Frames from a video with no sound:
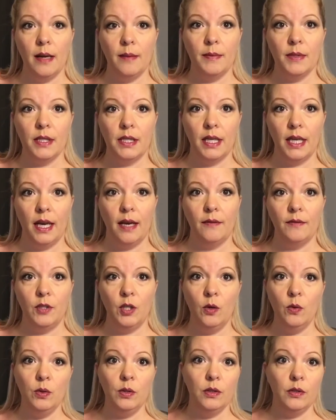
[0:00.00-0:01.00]
I'm just gonna have
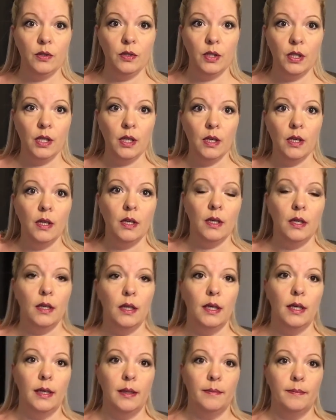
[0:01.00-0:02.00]
toast
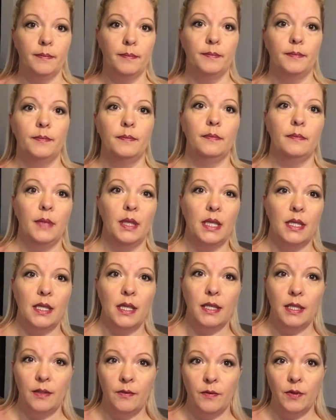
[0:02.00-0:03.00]
um, because
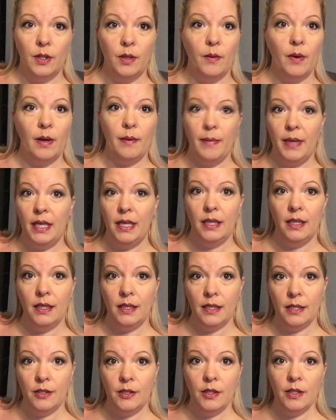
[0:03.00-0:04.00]
I didn't really wanna make any
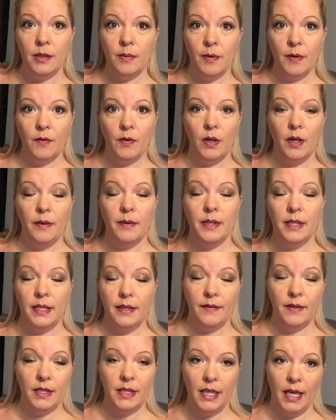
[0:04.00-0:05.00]
dishes before I was
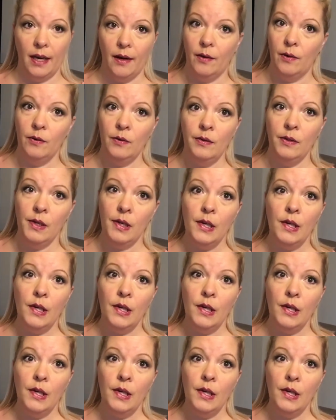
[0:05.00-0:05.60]
leaving town.